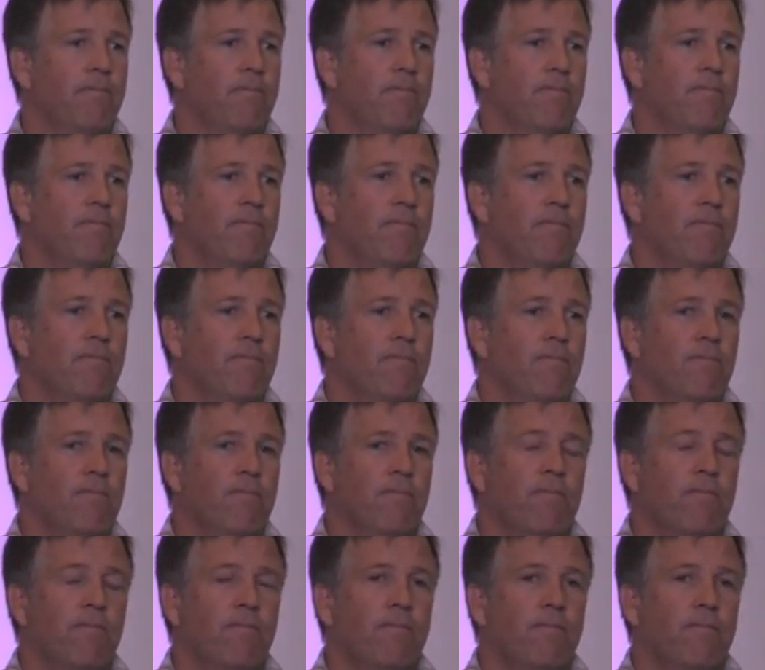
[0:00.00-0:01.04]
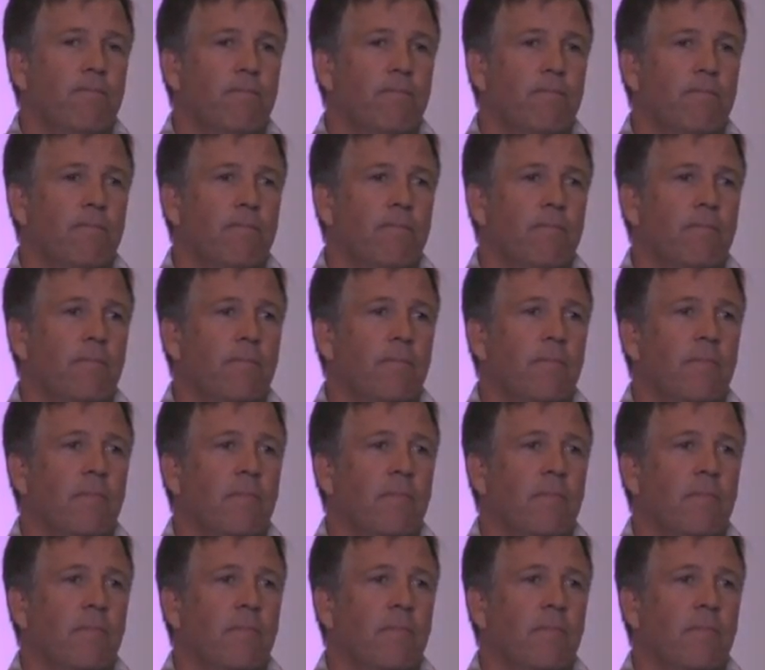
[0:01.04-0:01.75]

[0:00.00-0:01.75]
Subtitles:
No one is speaking in this clip.